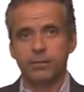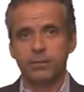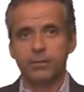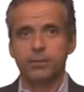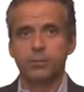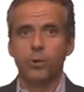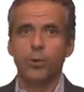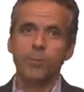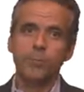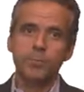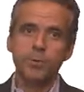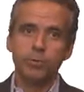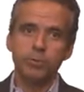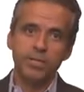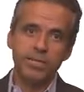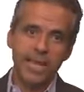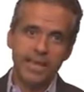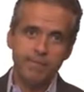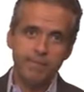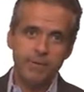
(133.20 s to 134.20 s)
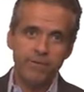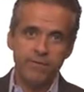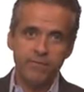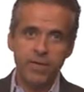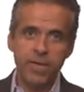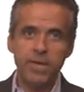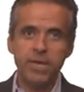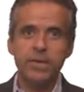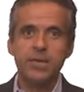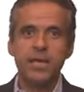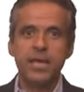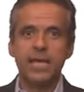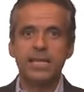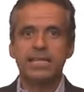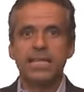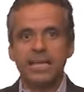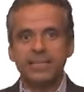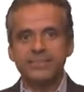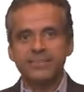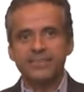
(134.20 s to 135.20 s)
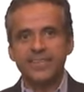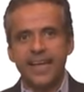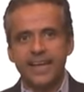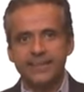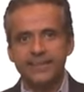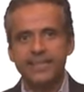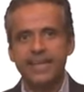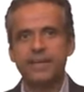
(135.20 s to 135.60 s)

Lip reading: Compute the NPV and then set